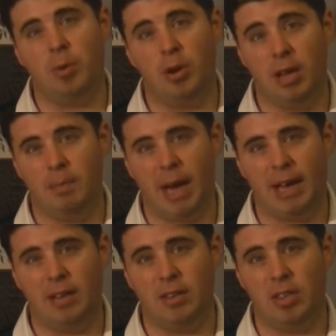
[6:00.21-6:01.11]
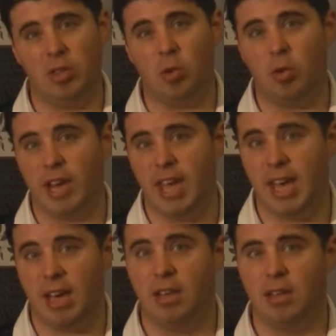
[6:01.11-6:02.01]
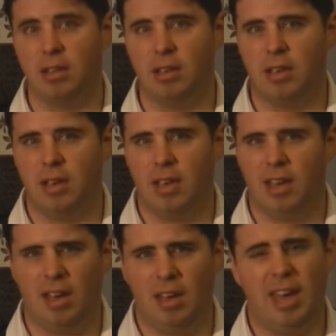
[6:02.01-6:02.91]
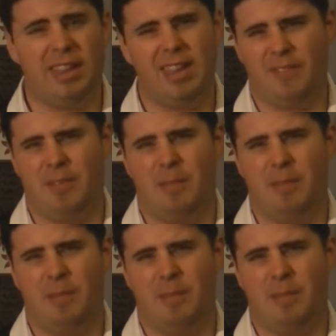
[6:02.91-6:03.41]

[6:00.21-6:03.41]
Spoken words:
putting him back into the story here? Except for